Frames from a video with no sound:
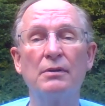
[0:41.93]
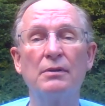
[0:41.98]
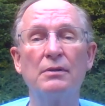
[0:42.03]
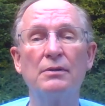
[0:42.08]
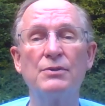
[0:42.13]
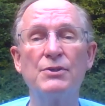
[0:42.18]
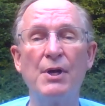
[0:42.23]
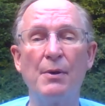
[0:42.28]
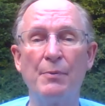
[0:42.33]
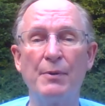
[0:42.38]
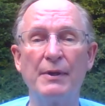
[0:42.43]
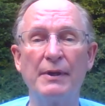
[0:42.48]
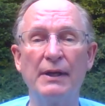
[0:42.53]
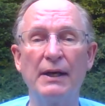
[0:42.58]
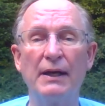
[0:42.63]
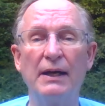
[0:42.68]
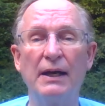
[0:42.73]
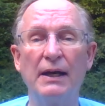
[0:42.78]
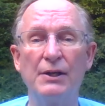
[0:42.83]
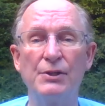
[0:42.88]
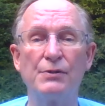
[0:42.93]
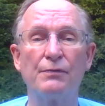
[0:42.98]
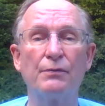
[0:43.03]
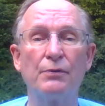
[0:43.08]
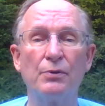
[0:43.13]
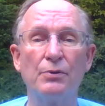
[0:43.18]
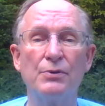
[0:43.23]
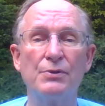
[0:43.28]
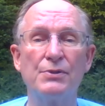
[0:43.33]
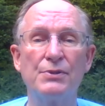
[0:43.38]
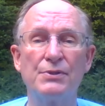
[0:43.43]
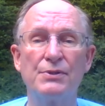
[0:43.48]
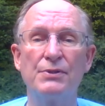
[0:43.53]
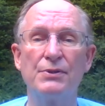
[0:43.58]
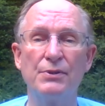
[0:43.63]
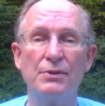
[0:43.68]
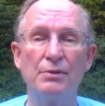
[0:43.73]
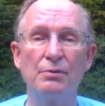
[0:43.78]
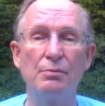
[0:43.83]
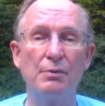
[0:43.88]
something that has, of course, to
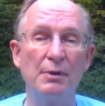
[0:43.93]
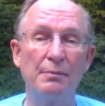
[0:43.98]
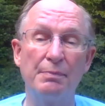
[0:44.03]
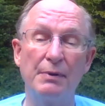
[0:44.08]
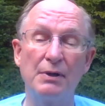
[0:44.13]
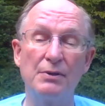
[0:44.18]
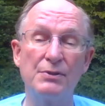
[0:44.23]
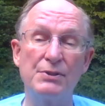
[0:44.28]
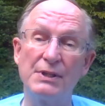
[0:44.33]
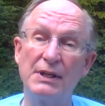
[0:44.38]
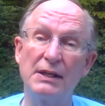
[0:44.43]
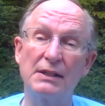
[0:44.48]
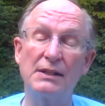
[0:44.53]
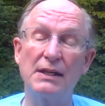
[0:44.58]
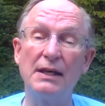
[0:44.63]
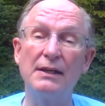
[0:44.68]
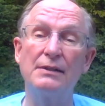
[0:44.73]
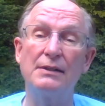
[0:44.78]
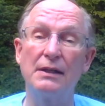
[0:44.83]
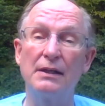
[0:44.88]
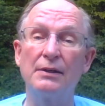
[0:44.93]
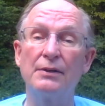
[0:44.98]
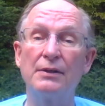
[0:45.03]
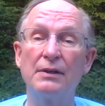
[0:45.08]
do with both sex and death.